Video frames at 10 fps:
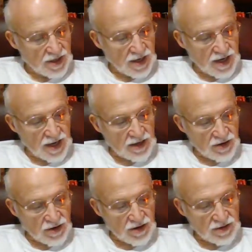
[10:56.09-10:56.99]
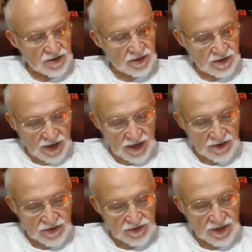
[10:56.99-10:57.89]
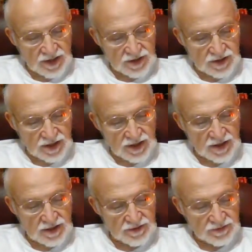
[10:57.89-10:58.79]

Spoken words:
I learned later that